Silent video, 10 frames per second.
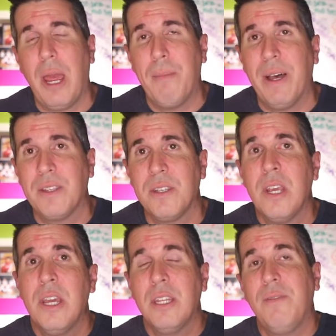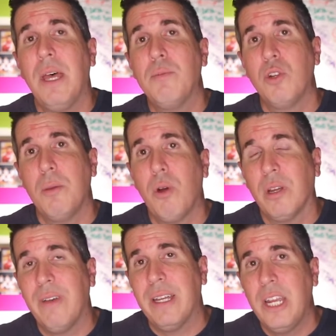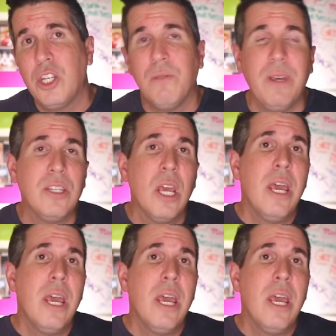hypothesis developed during the market validation phase,